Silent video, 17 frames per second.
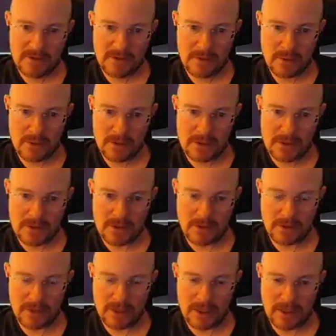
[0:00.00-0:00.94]
forced
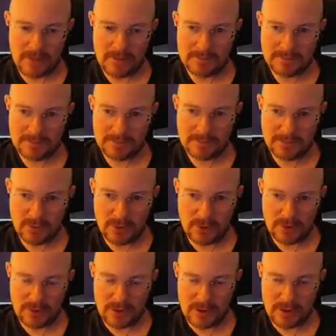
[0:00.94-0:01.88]
Zoltan
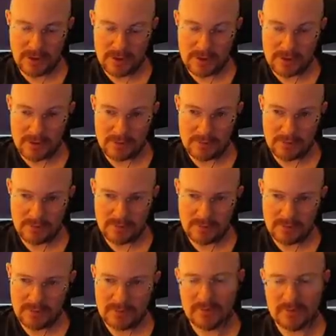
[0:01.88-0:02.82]
or uh, Zoltan
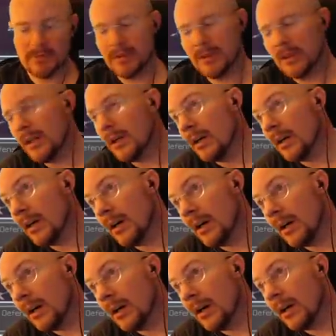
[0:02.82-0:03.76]

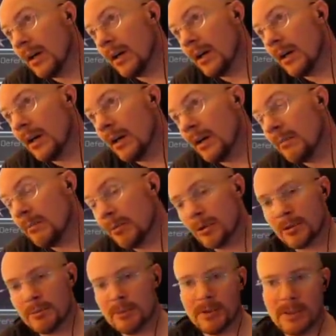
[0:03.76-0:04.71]
uh,
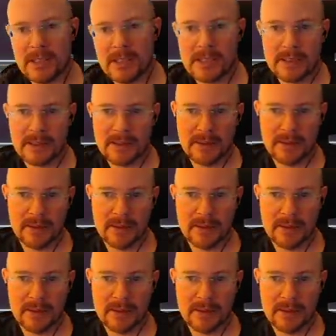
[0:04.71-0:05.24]
border police.